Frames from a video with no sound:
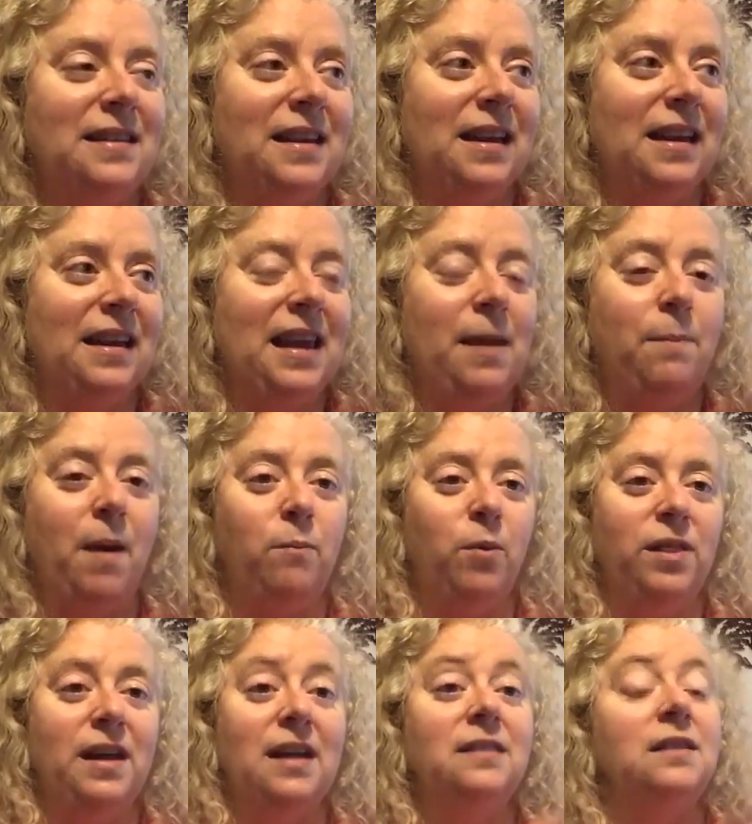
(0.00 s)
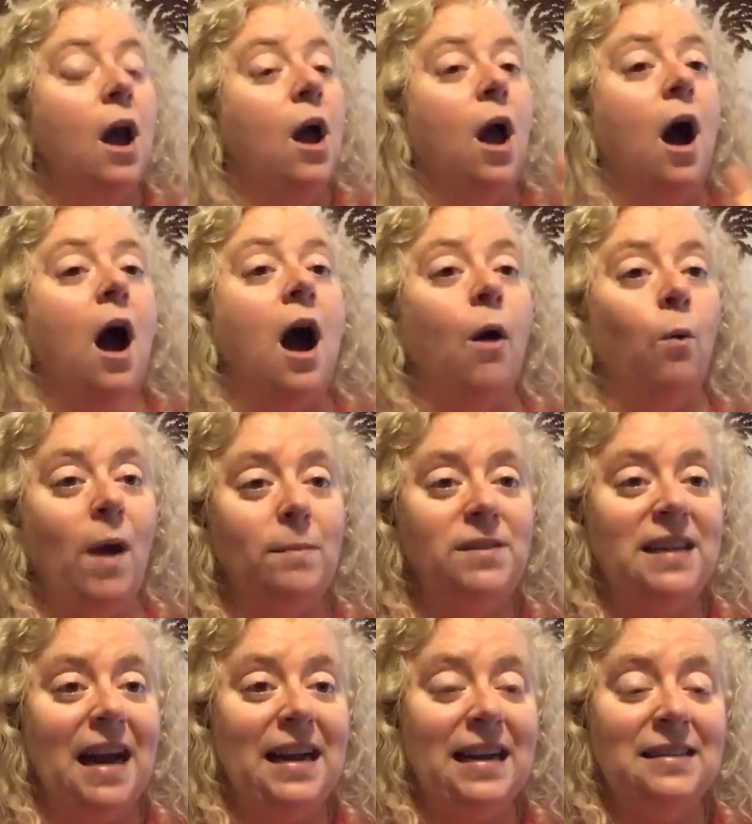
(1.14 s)
There are two ways to keep
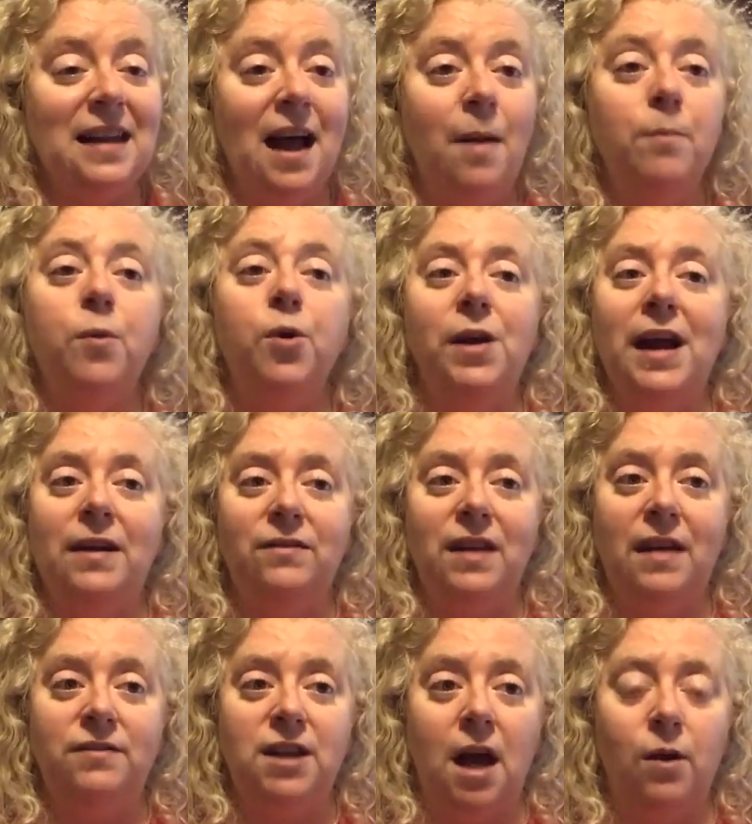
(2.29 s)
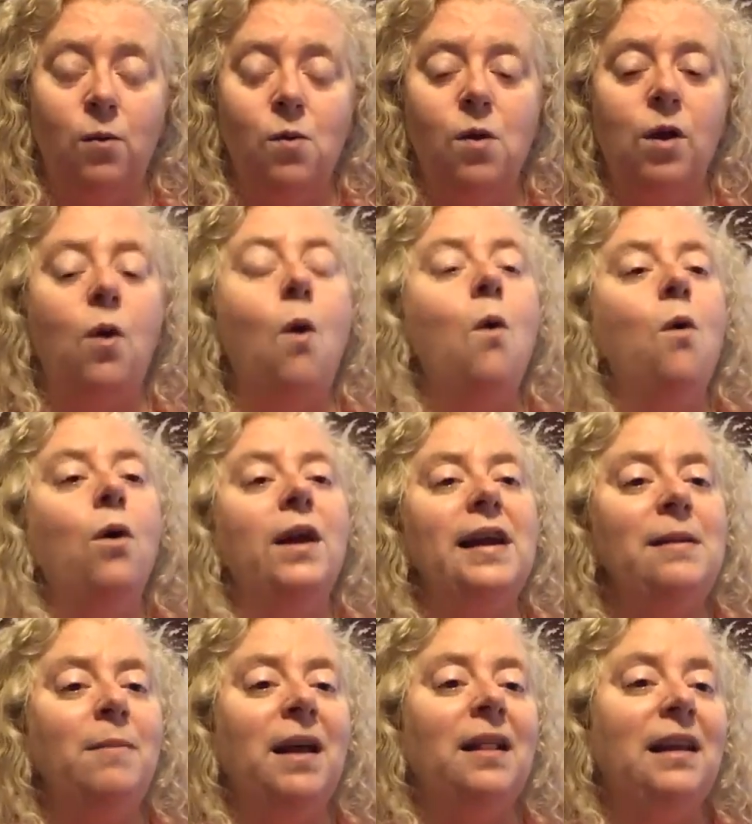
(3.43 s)
up with us. Our website is up,
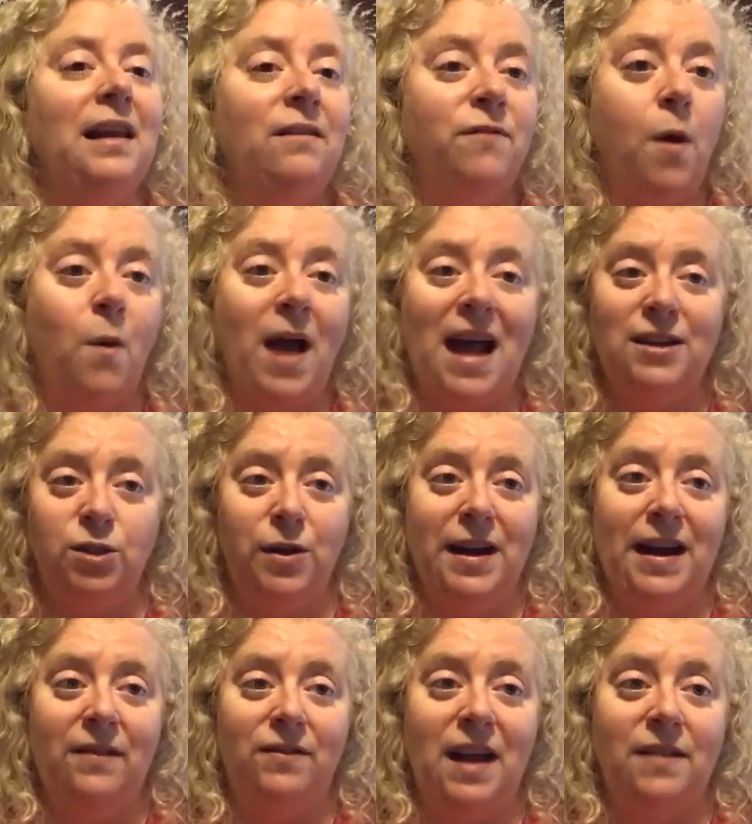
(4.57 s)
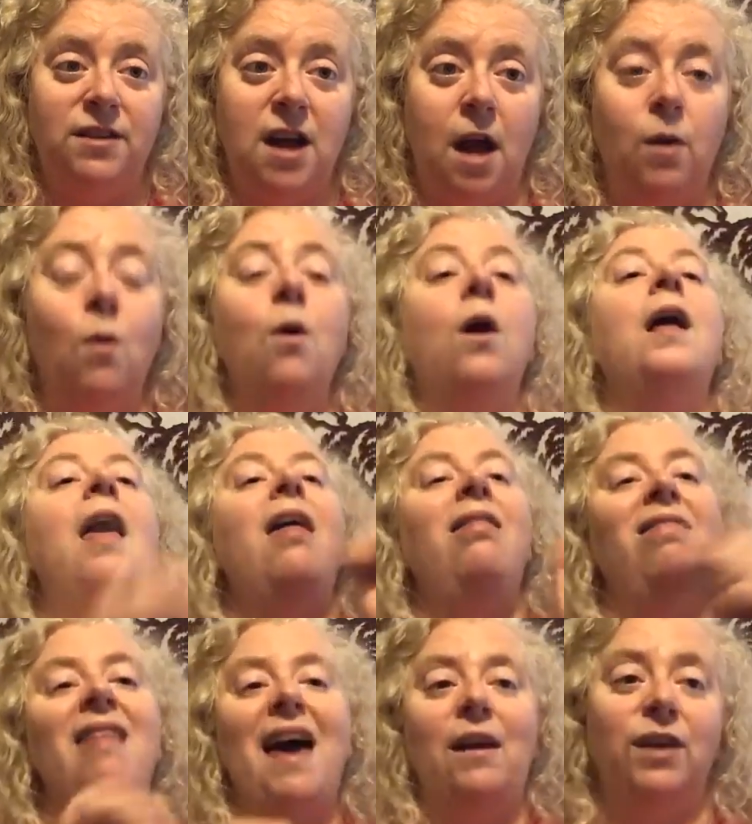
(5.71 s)
creativelife.org, or email
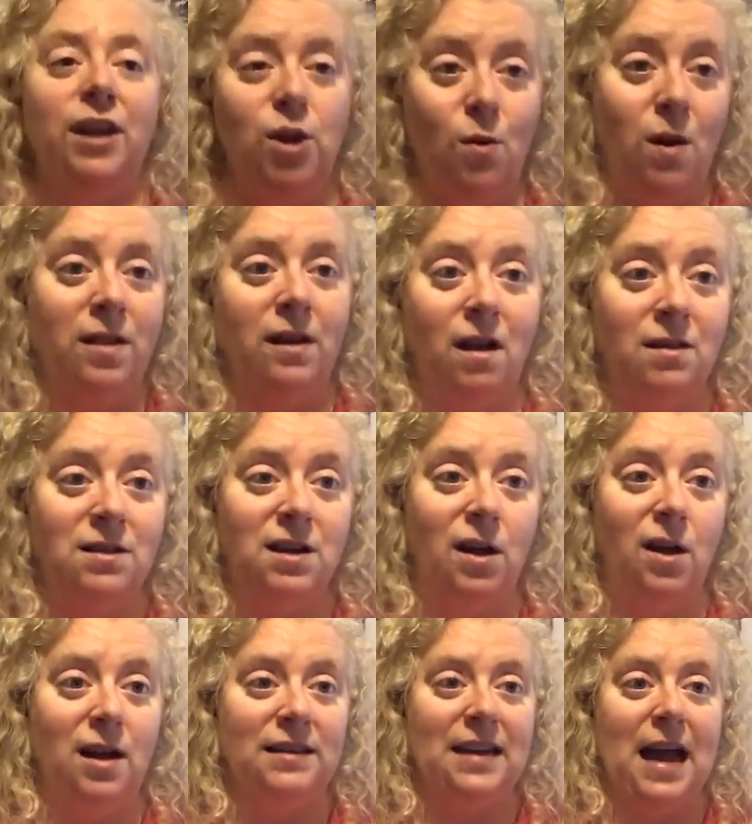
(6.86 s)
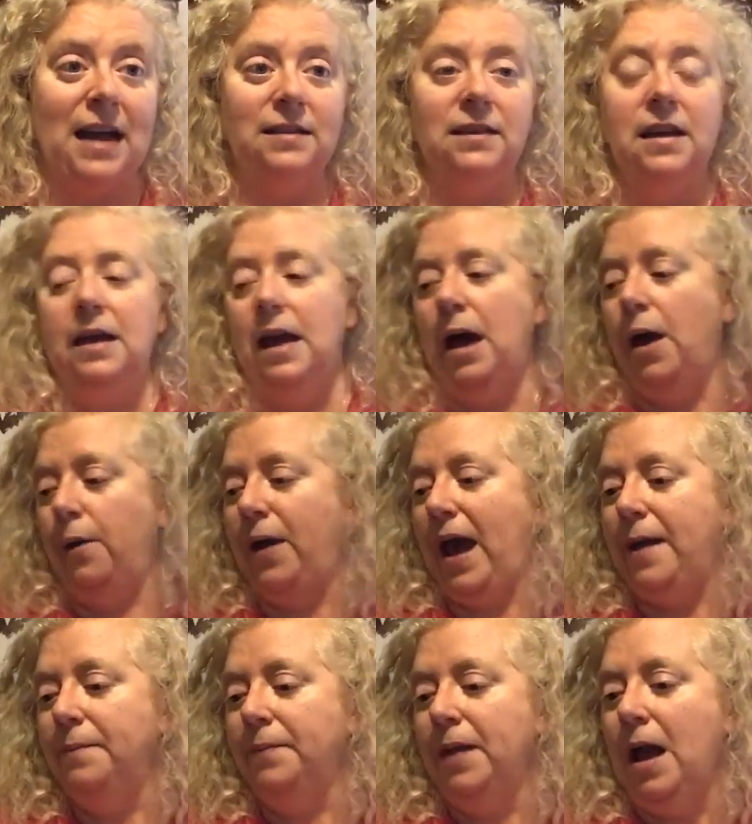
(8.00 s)
info@creativelife.org. That'll get you on the
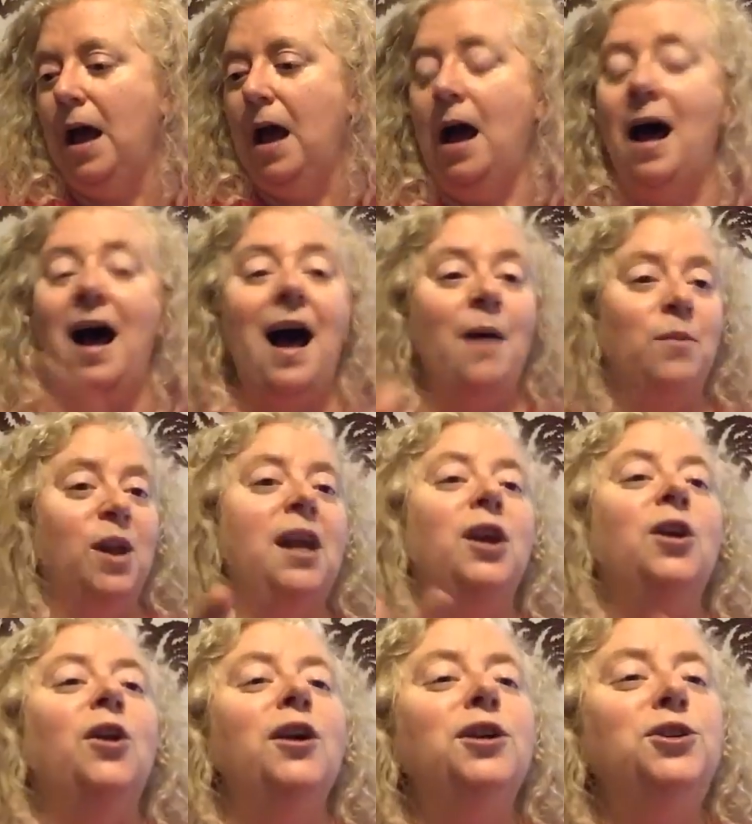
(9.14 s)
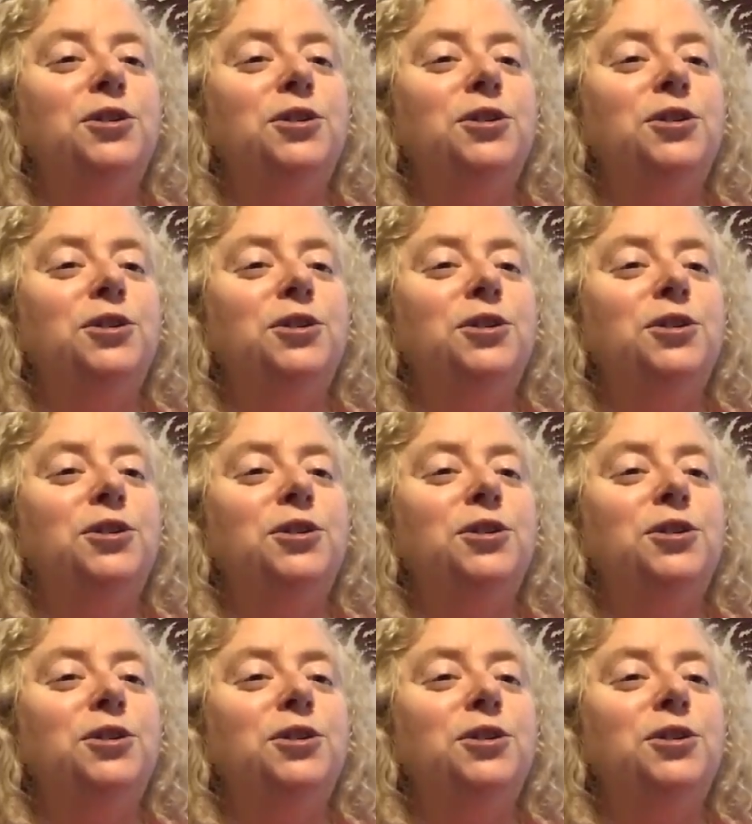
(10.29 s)
constant contact. Okay.